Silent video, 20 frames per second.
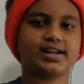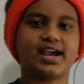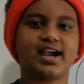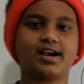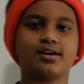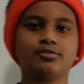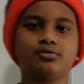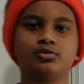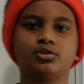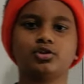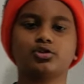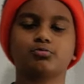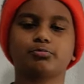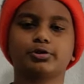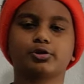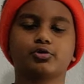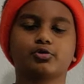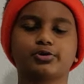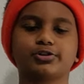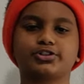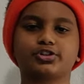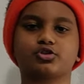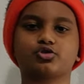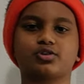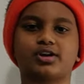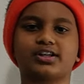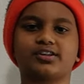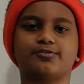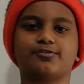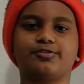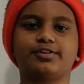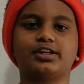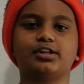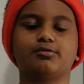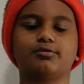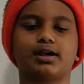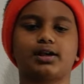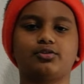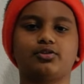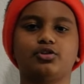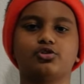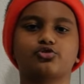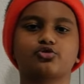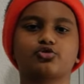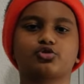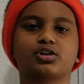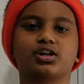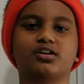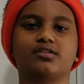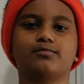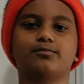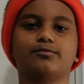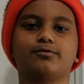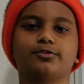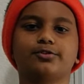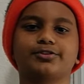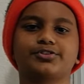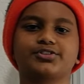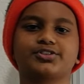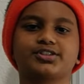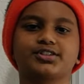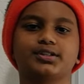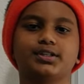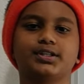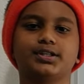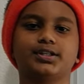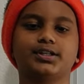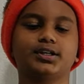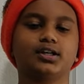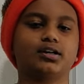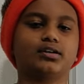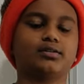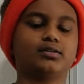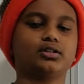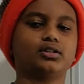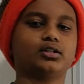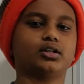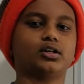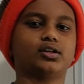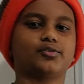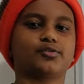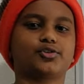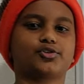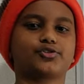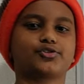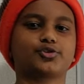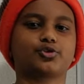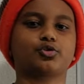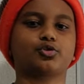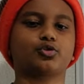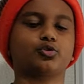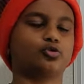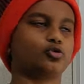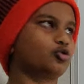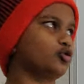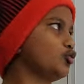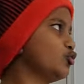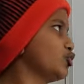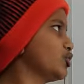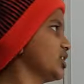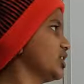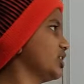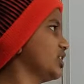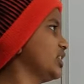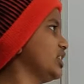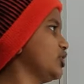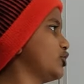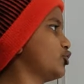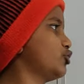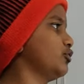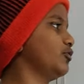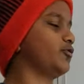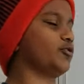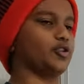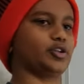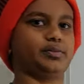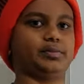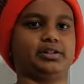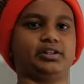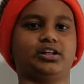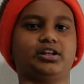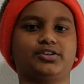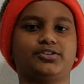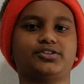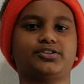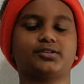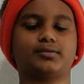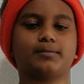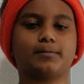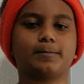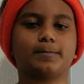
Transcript: Now we're going to try to figure out the circumference of the circle using these two formulas.